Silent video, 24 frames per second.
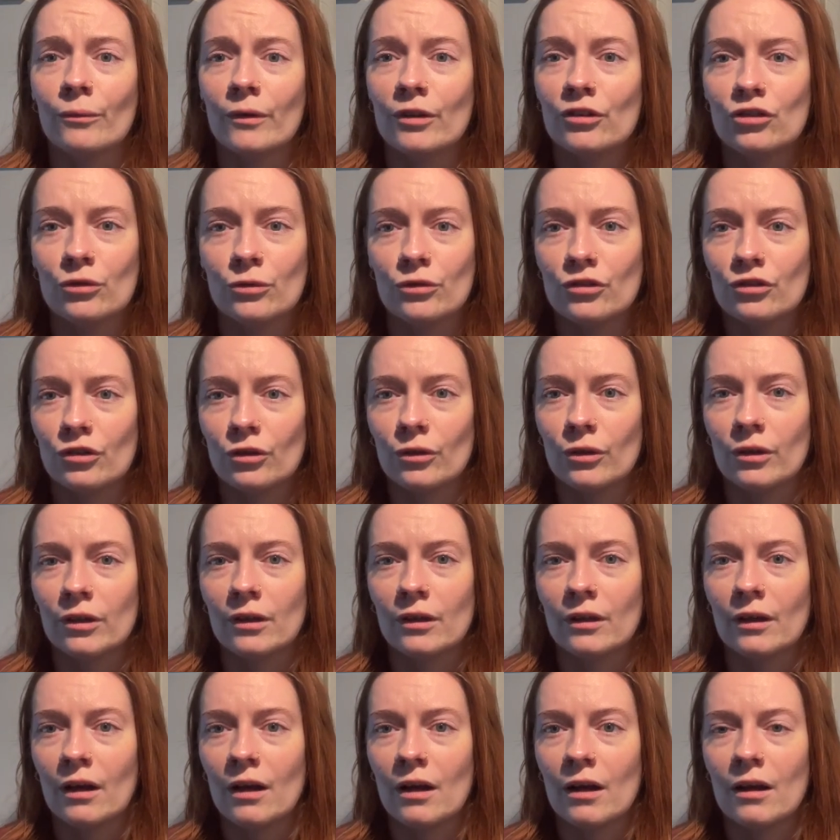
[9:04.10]
when she was
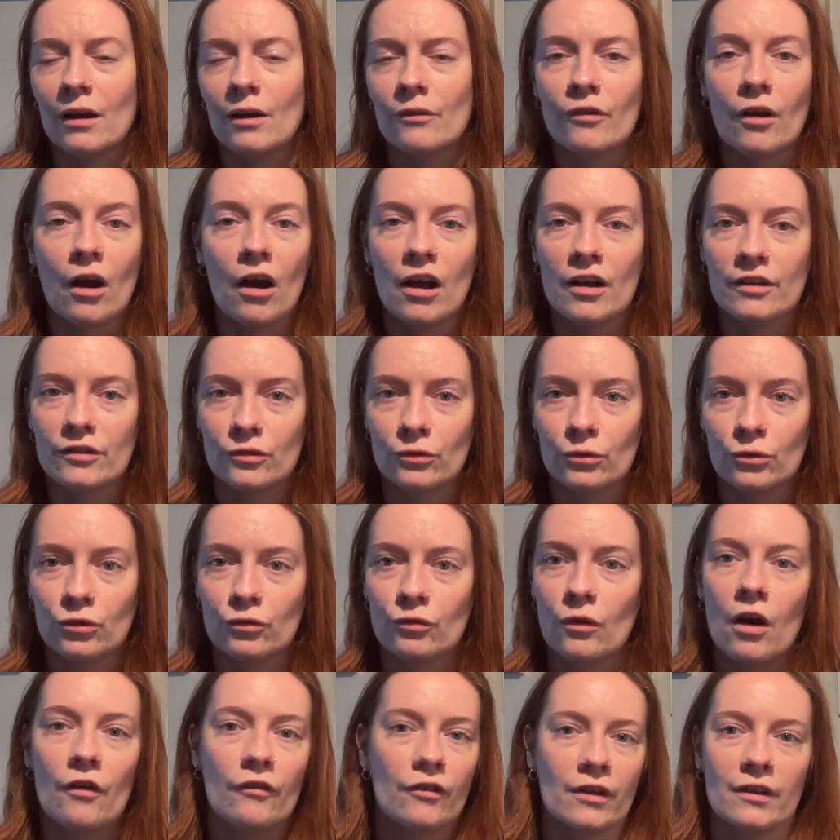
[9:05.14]
doing uh, rehearsals
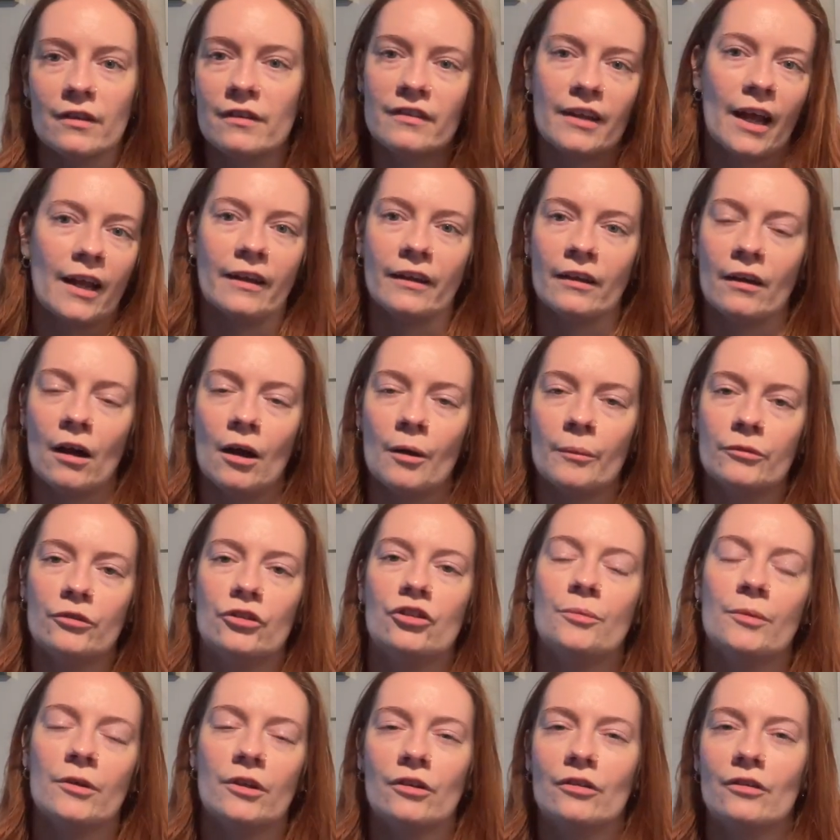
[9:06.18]
rather than standing up,
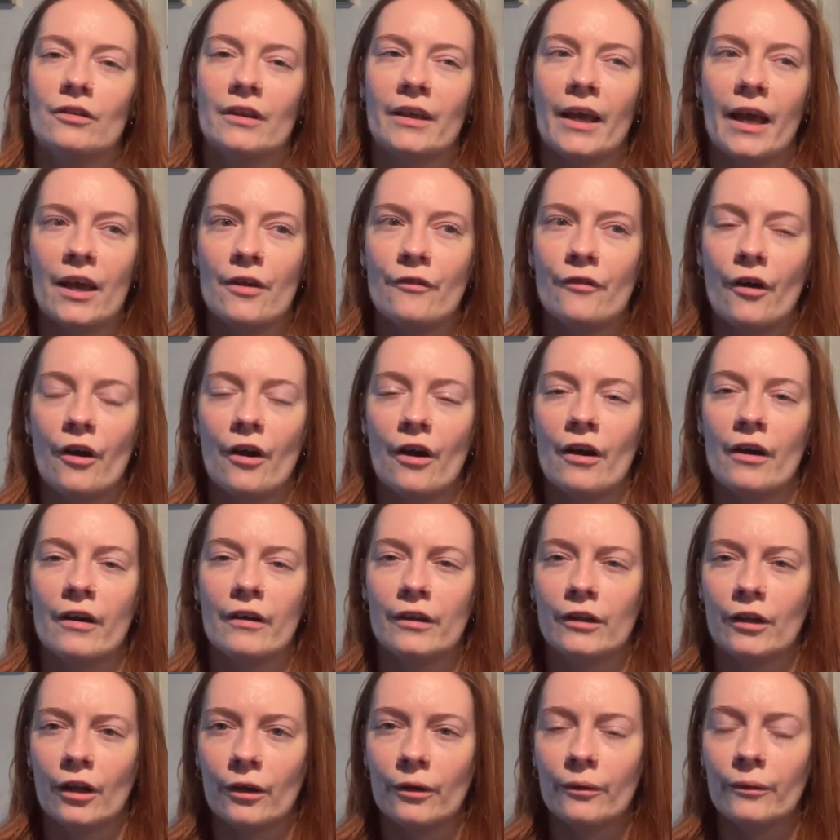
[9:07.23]
just because it gave her,
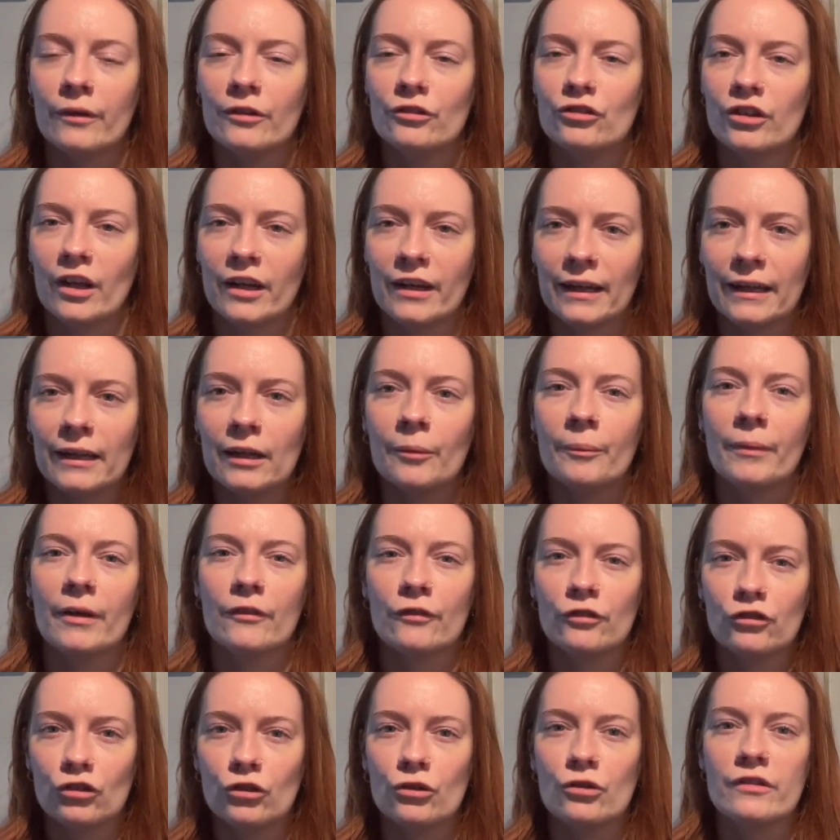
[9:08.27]
you know, she had a little bit
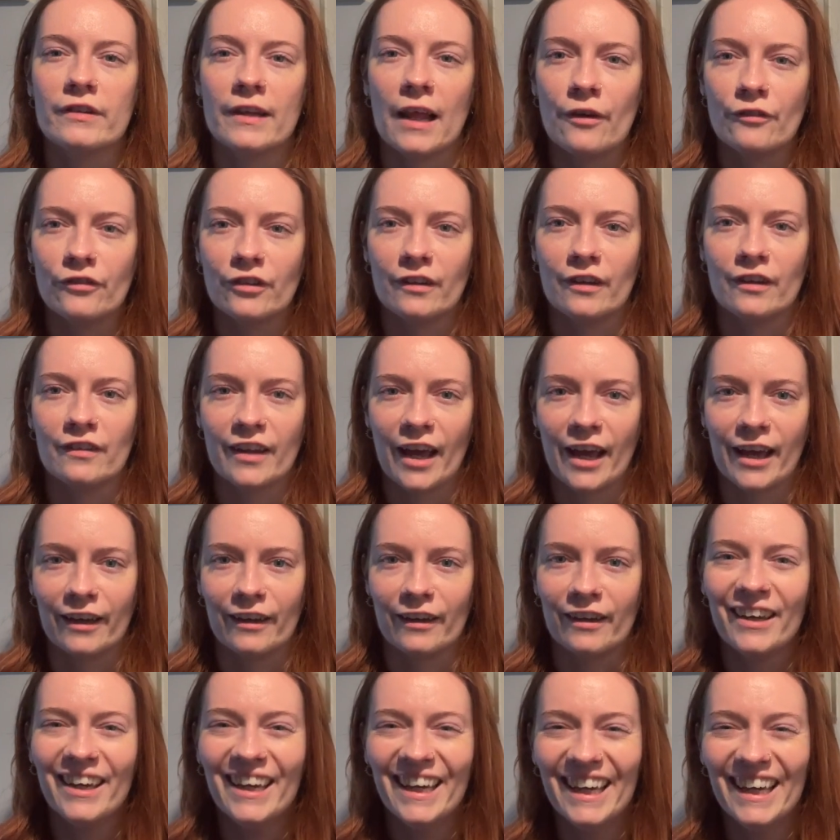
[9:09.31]
of juice left in the tank
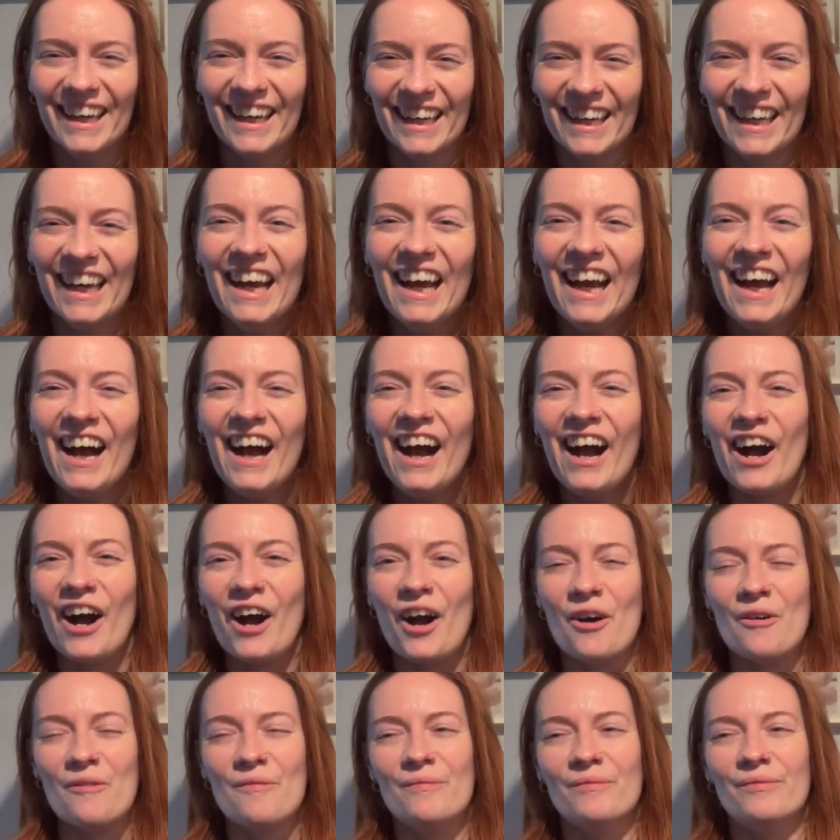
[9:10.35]

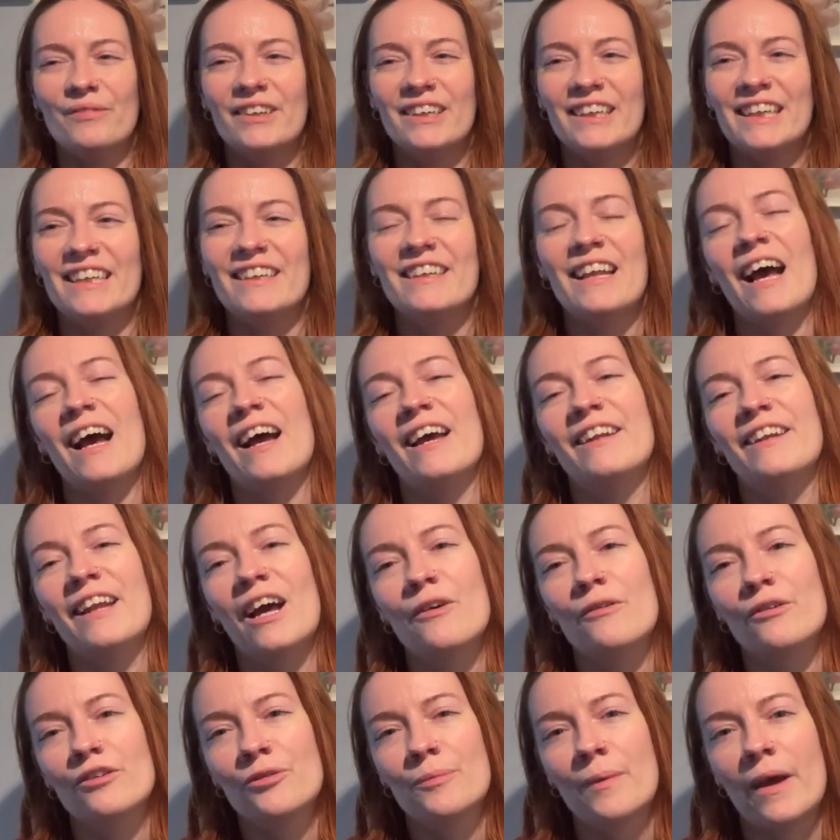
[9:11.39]
um, in that in
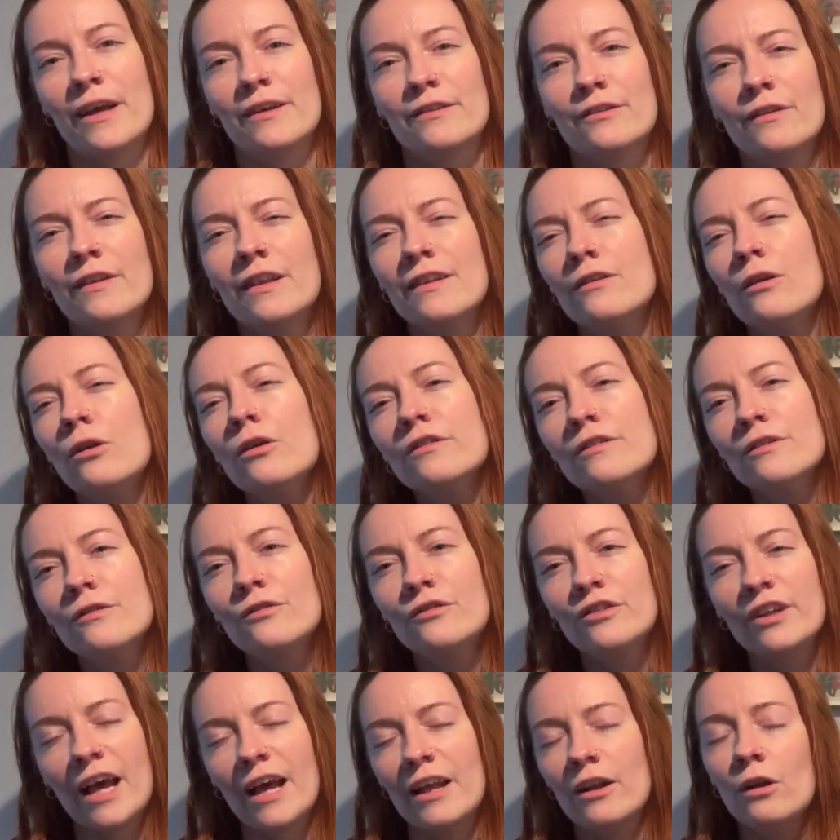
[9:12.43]
that respect. So there's lots of,
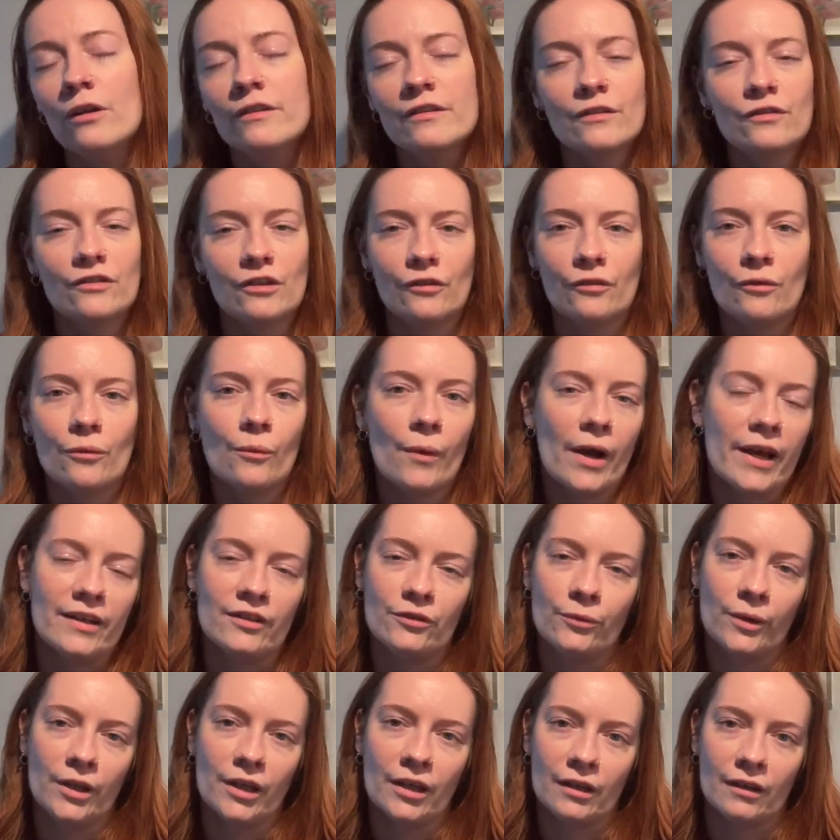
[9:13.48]
yeah, lots of different
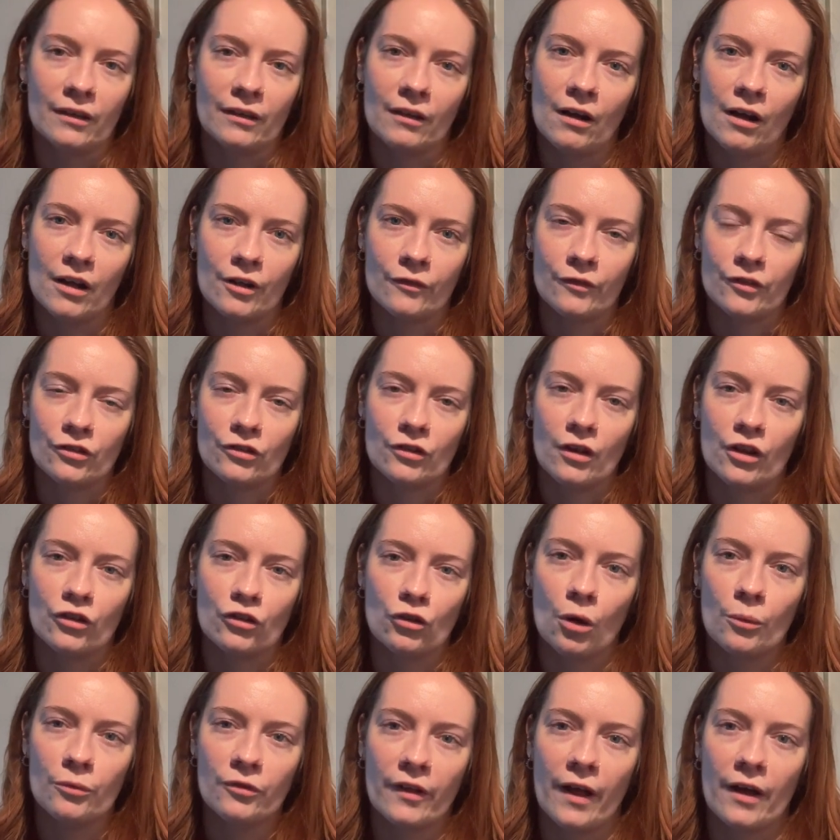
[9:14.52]
ways we can kind of ad
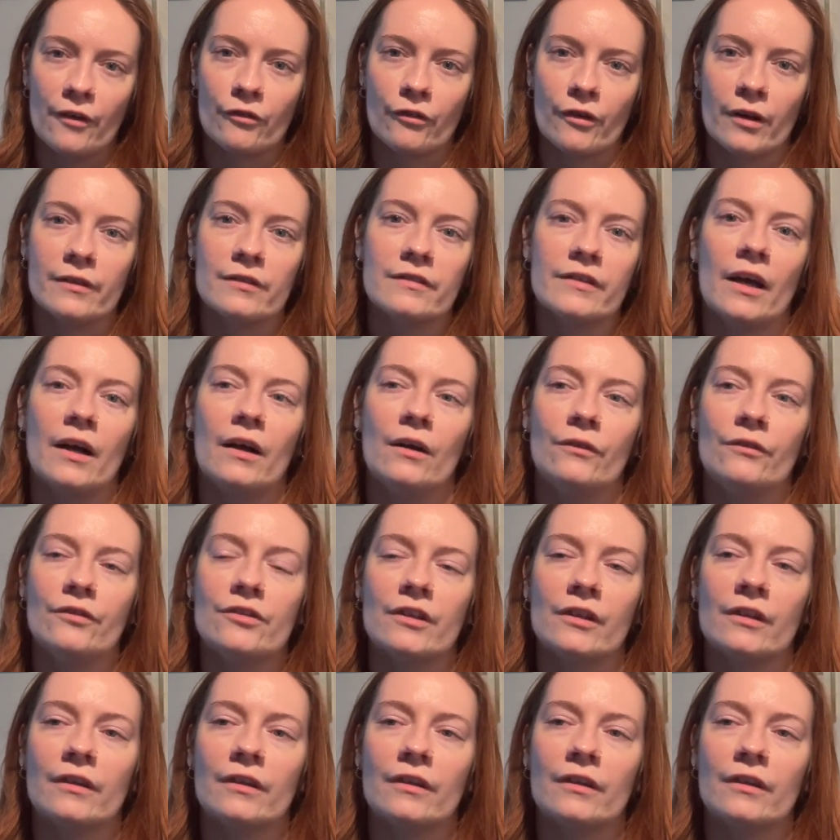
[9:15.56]
adopt that for ourselves.